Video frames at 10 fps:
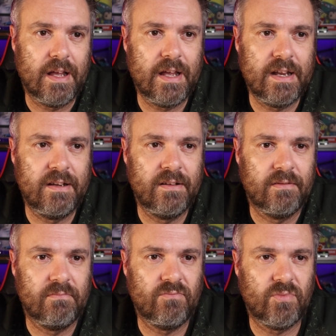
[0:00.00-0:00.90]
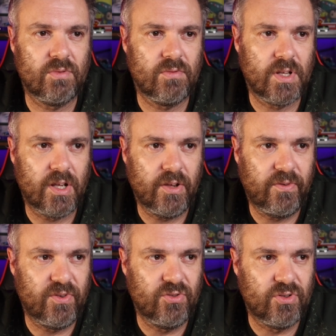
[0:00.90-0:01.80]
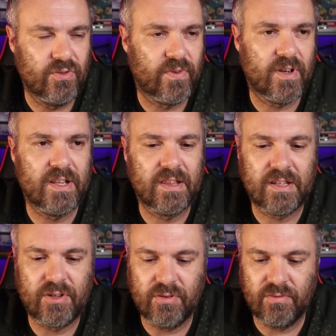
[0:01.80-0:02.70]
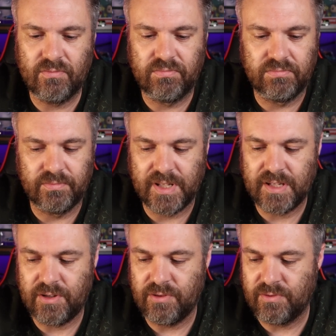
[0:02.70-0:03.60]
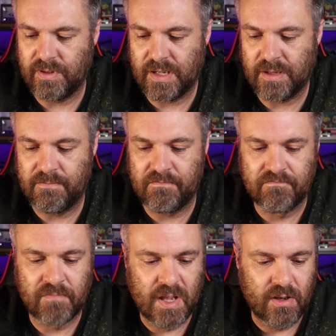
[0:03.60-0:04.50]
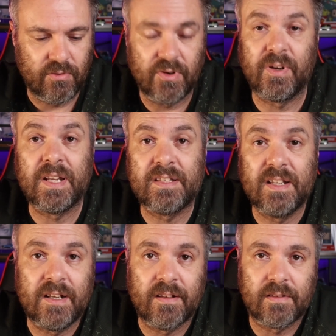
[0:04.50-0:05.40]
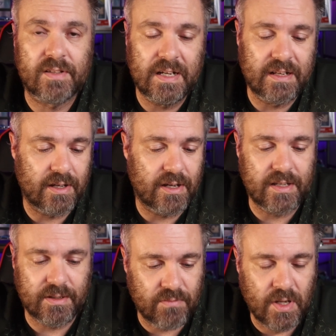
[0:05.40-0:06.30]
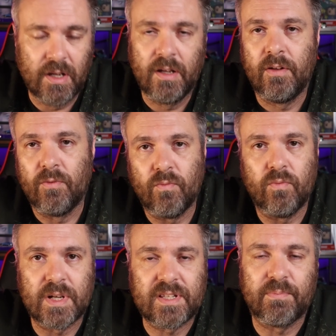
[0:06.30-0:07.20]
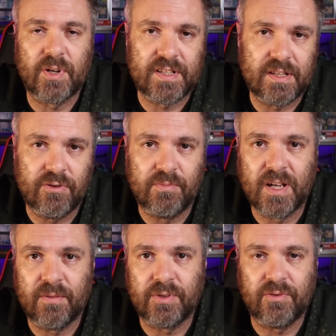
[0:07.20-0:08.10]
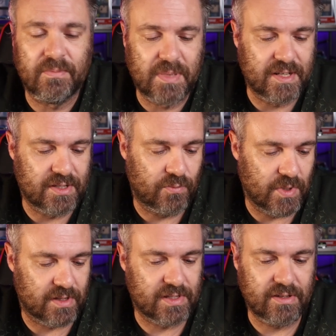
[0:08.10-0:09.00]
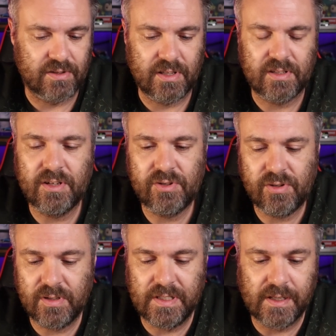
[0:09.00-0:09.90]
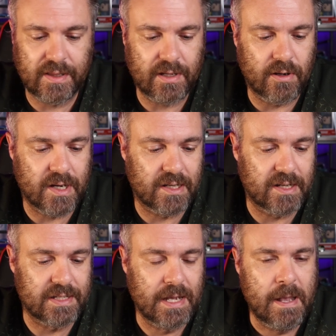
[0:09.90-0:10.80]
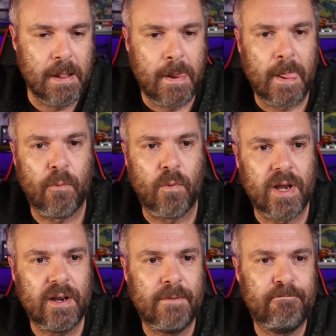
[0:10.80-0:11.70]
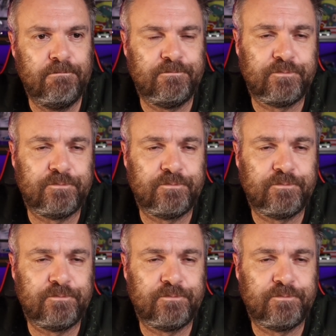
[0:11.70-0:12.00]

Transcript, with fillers: and if you do find that you that you um, regret selling selling the item, what's the price that you'd be able to replace it with? So, so those are usually the guidelines. When I'm